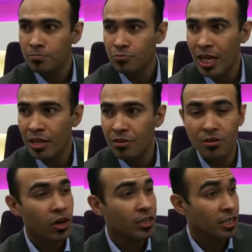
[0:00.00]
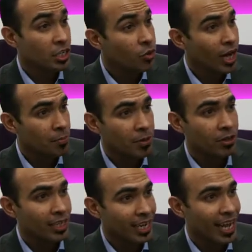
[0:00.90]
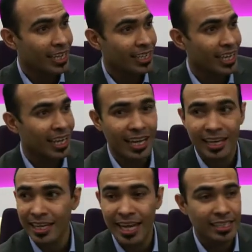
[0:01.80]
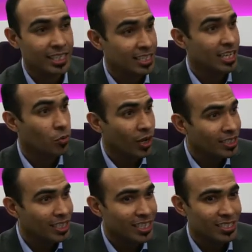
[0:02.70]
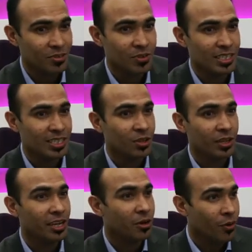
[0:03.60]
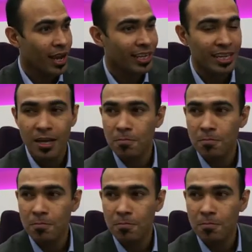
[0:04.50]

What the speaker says: Then you got a new IP on Kinect, Kinect Disney Adventures, which is looking great.